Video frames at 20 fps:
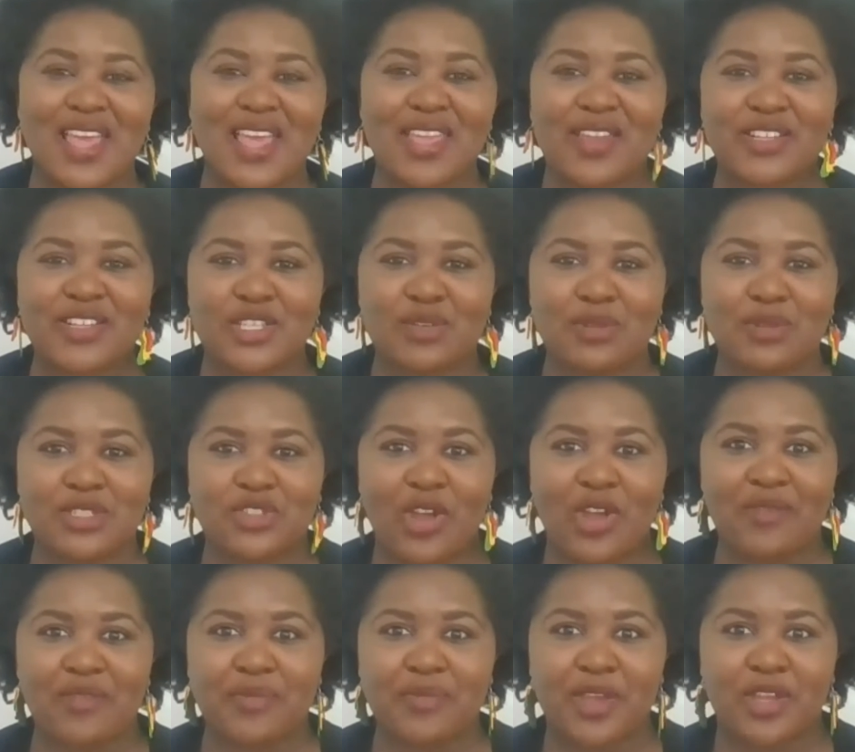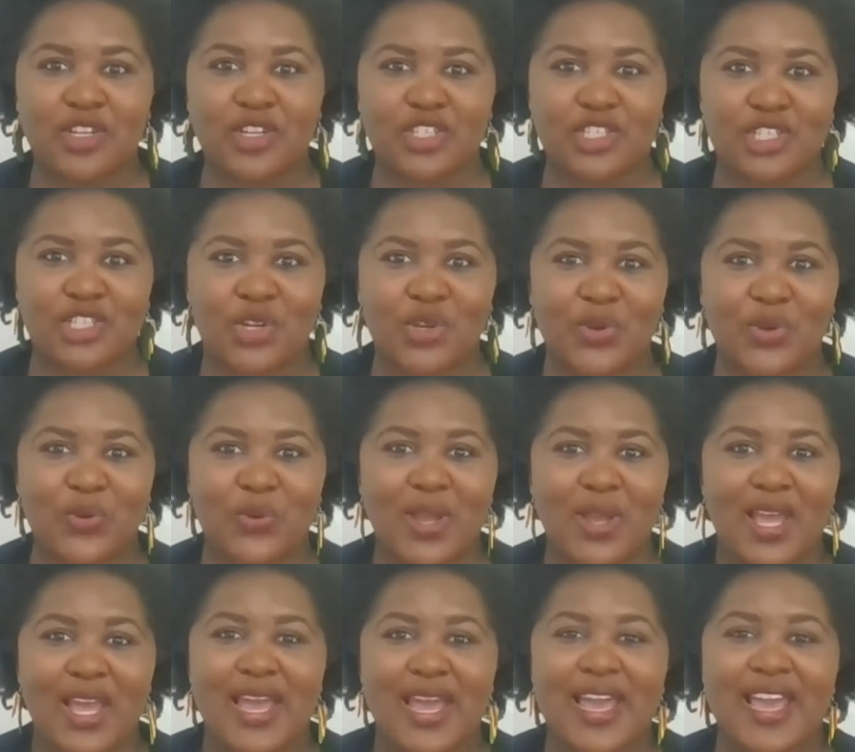Thank you so much for having me on the show.
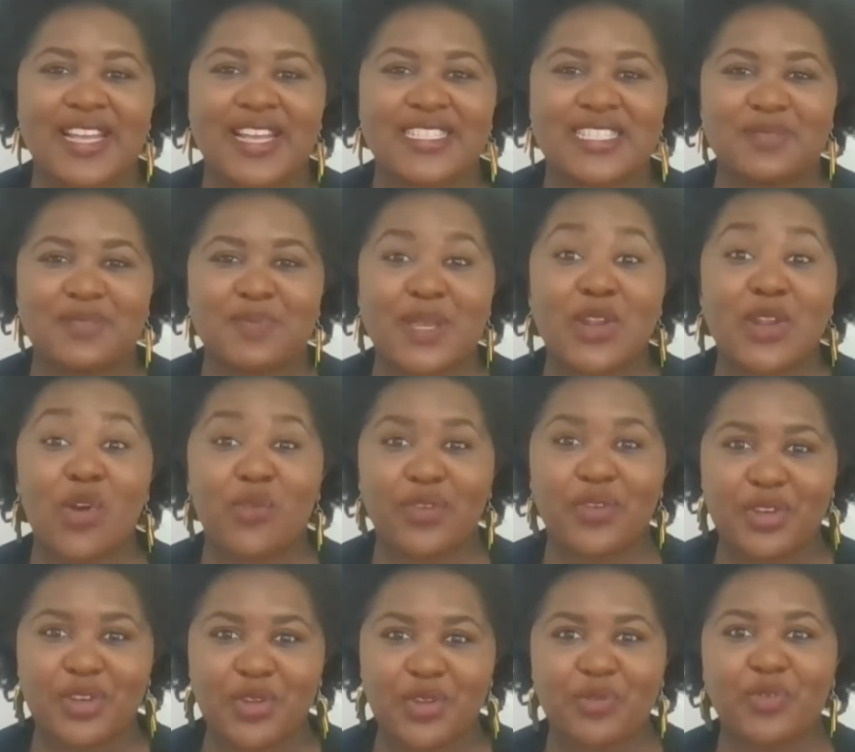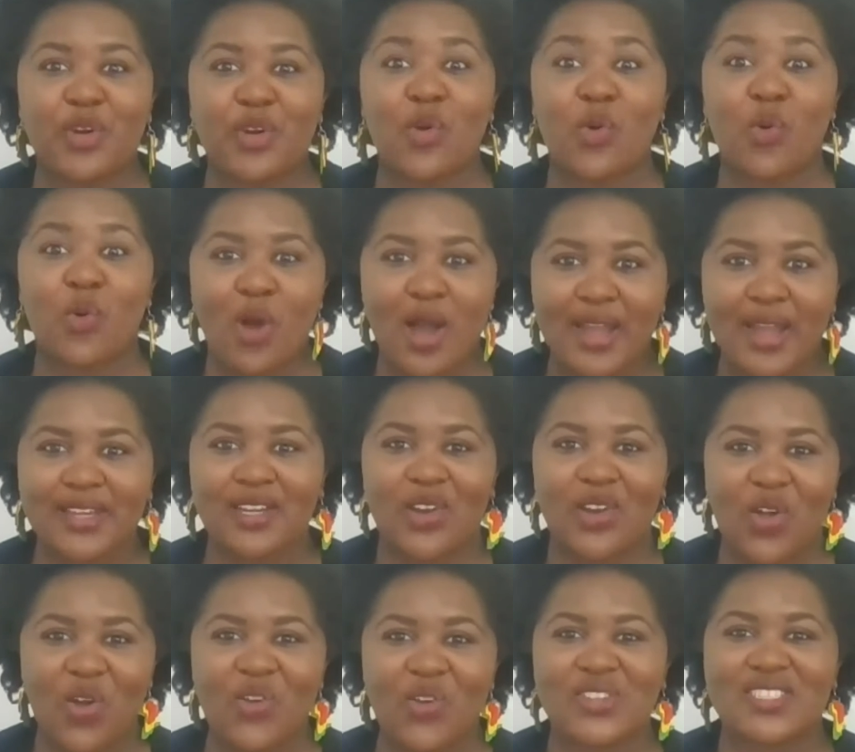It's been overdue for quite a
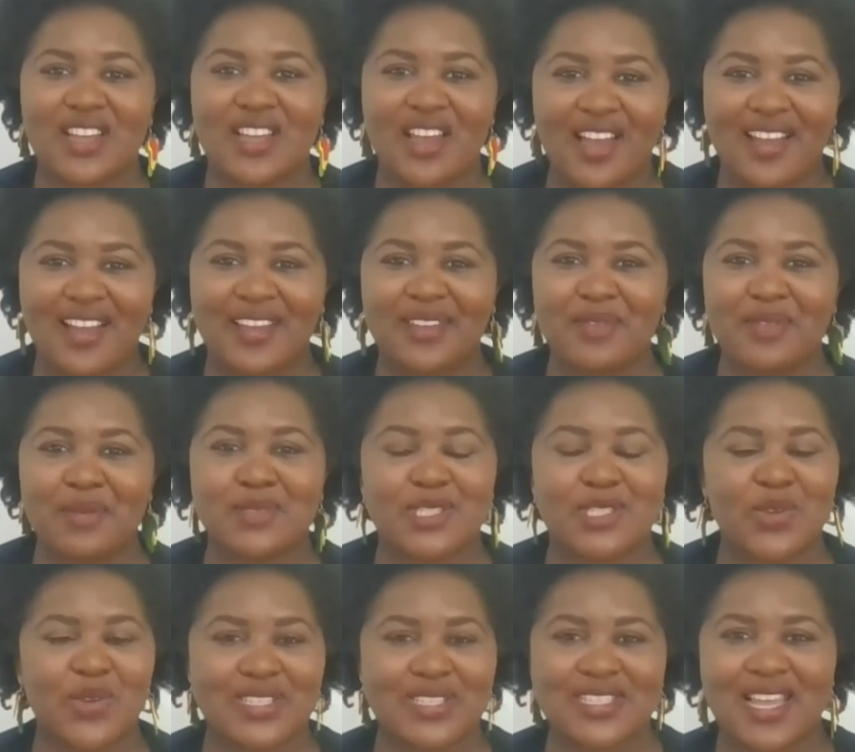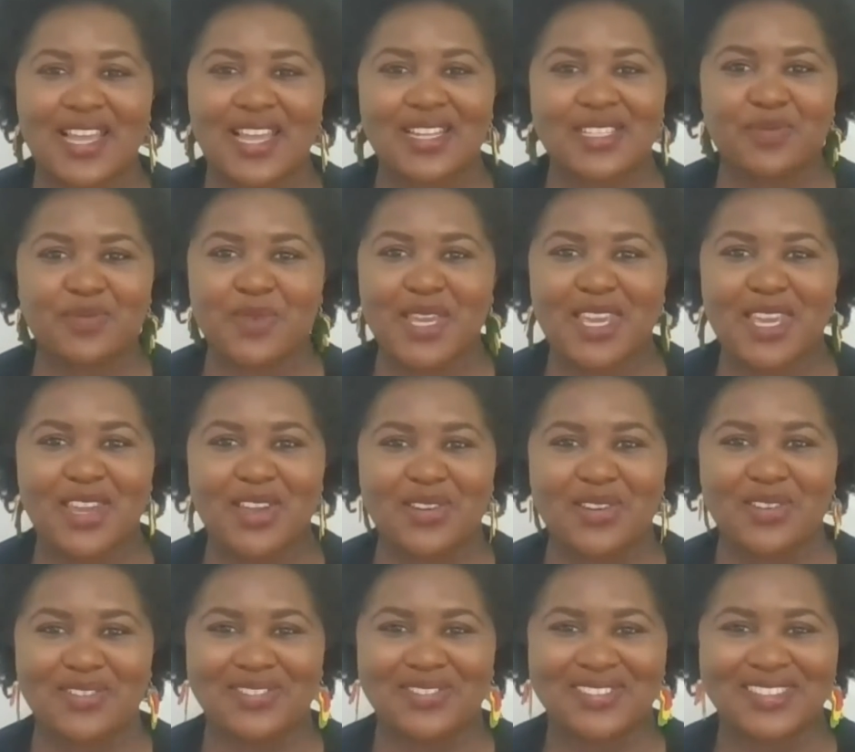long time. I'm so excited to be
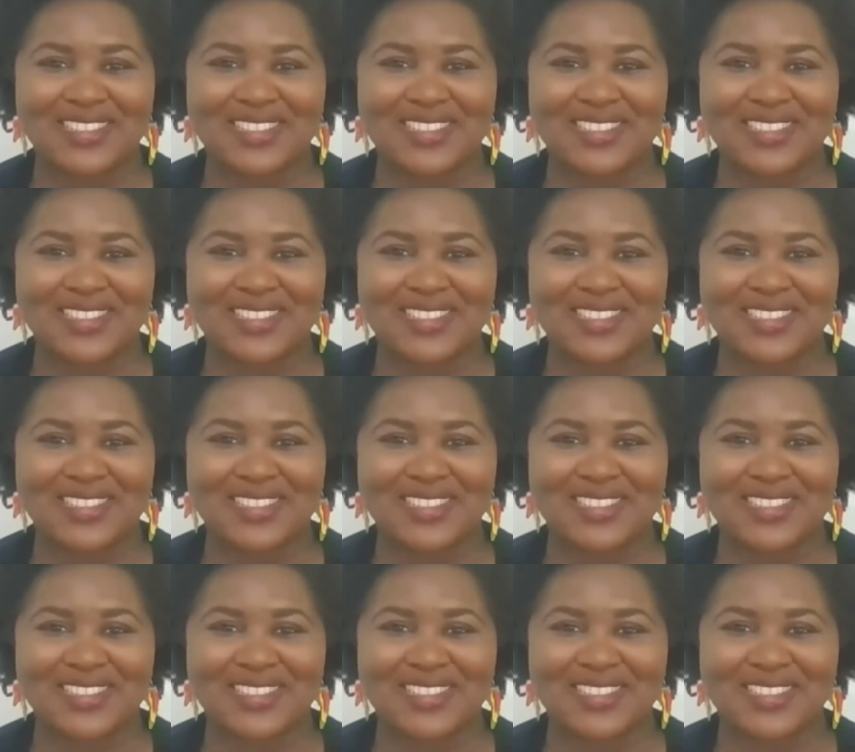here.